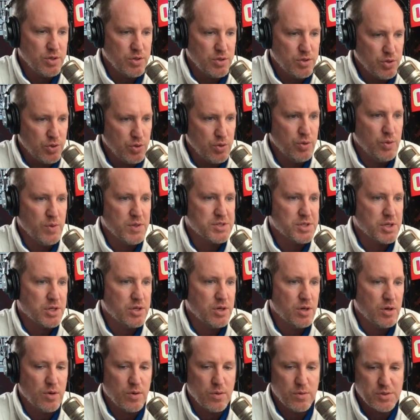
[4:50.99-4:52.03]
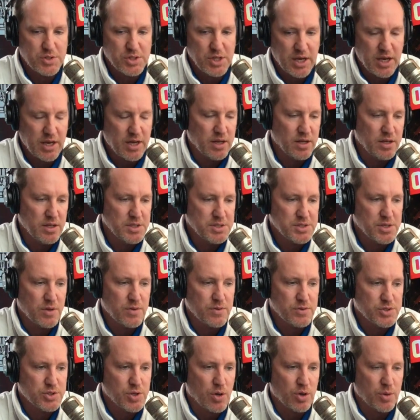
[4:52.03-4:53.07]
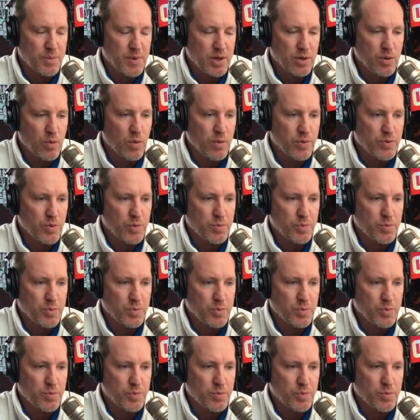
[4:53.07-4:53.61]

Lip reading: you as a coach, analysts, others talking about going through